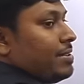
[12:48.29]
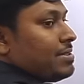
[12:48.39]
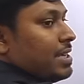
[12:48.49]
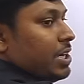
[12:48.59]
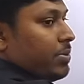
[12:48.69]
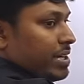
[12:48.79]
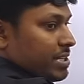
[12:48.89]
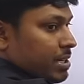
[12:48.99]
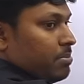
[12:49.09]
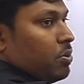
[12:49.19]
in this
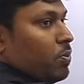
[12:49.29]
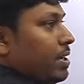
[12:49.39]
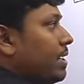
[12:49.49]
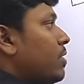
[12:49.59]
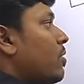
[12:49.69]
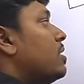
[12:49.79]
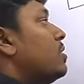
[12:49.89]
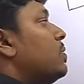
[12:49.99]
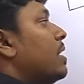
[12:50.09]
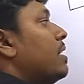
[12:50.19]
equation number 1 in
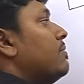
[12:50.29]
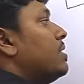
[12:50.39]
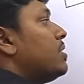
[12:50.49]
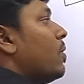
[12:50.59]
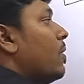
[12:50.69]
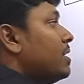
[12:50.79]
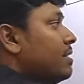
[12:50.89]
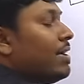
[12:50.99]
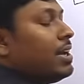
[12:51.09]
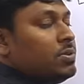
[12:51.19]
order to convert all
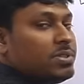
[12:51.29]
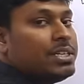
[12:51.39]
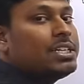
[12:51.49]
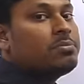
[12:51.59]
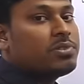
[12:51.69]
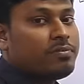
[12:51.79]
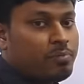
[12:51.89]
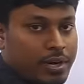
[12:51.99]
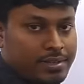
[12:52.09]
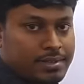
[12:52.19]
the values in terms of
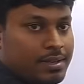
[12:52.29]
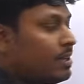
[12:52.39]
boys.